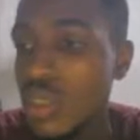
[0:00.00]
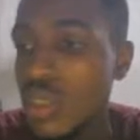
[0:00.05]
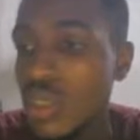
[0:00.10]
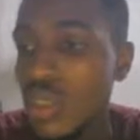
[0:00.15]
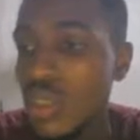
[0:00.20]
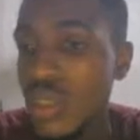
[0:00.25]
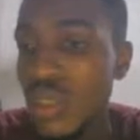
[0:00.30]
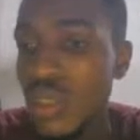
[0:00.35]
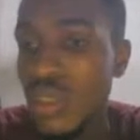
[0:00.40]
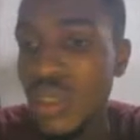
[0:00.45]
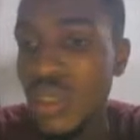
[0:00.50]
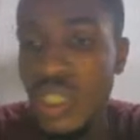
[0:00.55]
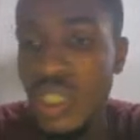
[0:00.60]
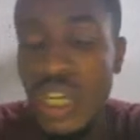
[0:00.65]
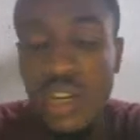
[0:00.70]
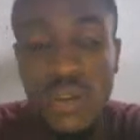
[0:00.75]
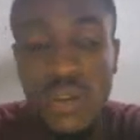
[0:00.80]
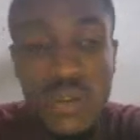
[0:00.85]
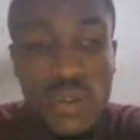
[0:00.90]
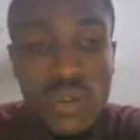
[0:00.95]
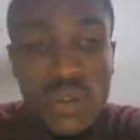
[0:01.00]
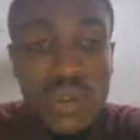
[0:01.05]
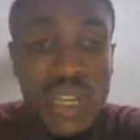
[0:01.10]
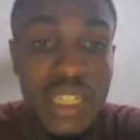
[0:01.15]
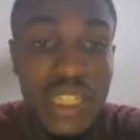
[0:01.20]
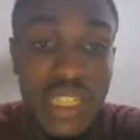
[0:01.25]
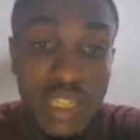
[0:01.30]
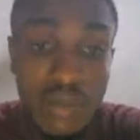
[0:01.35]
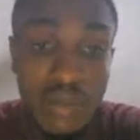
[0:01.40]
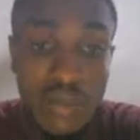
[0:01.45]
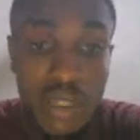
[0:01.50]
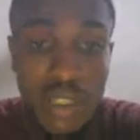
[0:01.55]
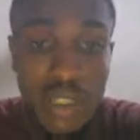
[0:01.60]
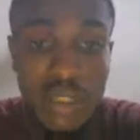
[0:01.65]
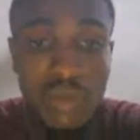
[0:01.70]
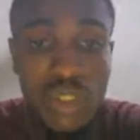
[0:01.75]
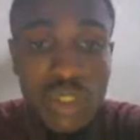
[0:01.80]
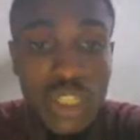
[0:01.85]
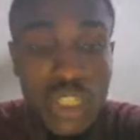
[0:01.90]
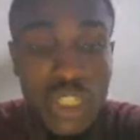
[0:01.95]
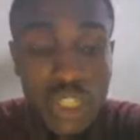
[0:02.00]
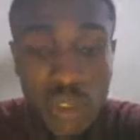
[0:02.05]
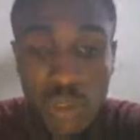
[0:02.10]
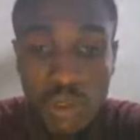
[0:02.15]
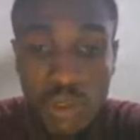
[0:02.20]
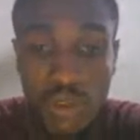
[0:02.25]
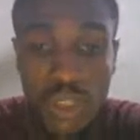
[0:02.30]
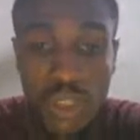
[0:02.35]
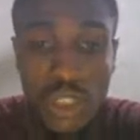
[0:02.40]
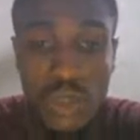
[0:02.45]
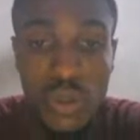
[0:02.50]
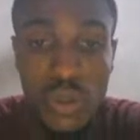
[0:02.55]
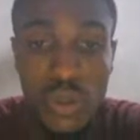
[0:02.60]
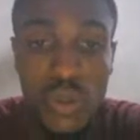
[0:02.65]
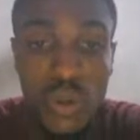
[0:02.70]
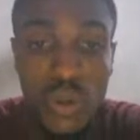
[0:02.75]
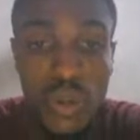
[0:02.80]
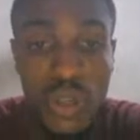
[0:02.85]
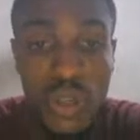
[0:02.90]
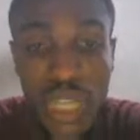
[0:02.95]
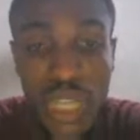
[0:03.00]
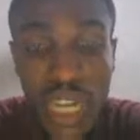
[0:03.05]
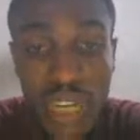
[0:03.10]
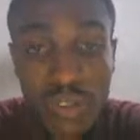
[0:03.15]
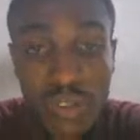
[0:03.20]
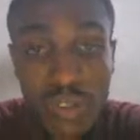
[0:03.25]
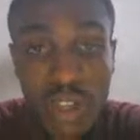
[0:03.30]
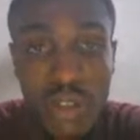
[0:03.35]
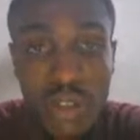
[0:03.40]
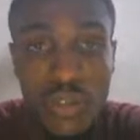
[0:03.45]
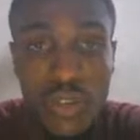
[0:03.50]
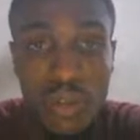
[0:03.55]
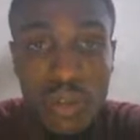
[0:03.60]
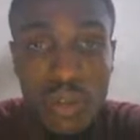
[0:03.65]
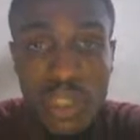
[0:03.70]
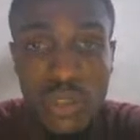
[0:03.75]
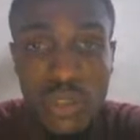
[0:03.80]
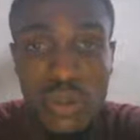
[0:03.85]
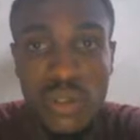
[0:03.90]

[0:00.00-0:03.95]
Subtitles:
they are owned by eBay, which is a competitor or a rival of Amazon.